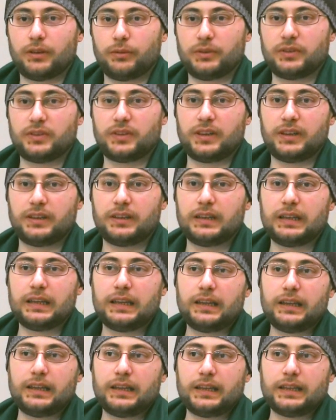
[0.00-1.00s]
I would say.
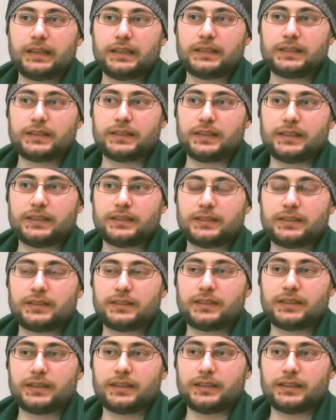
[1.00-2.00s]

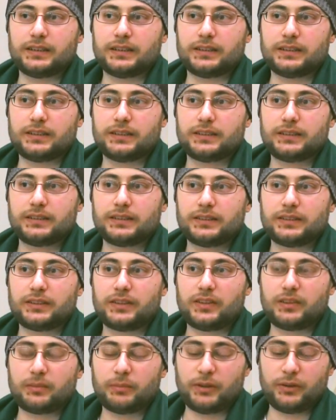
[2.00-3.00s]
Since
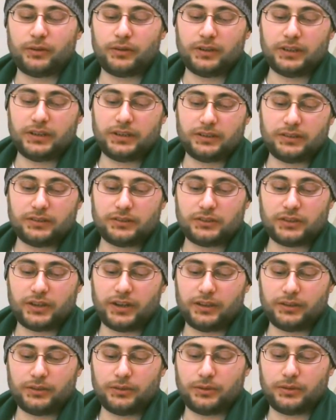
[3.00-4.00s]
my early
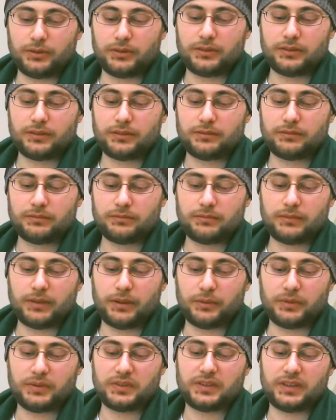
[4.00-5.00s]
childhood,
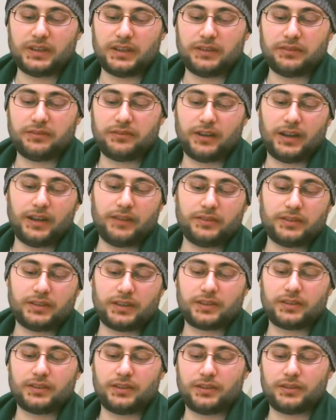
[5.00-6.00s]
I would say 5,
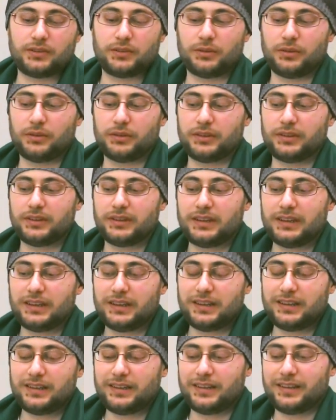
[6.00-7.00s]
6 years old,
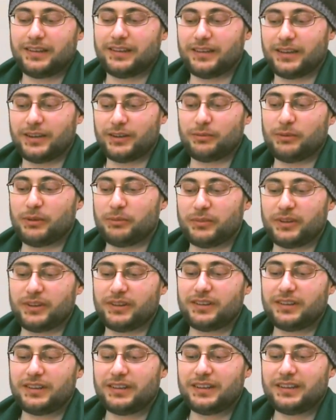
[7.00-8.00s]
I
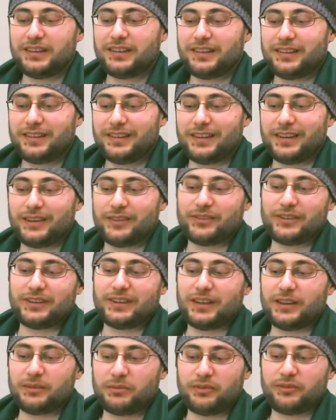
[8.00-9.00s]
remember every
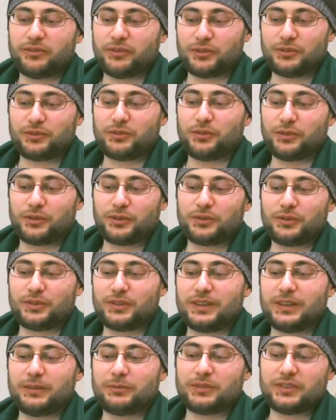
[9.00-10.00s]
night before going to
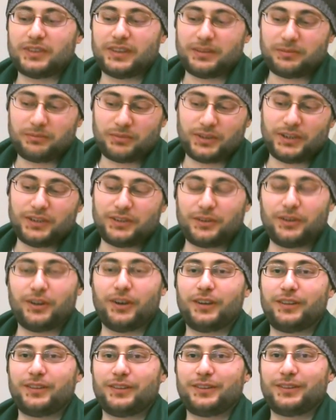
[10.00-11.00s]
sleep she said, pray to
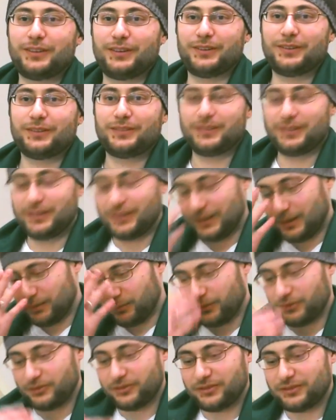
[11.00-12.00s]
God, you know, in the
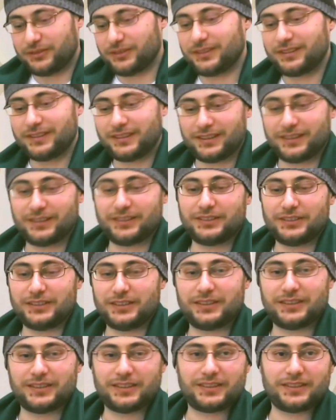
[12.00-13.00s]
name of
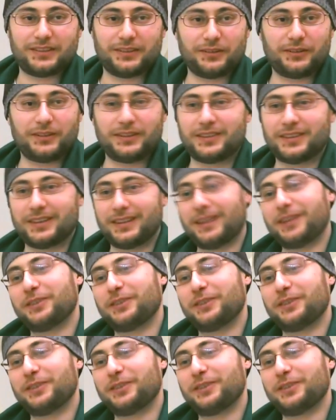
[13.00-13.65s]
Jesus, the Holy Son.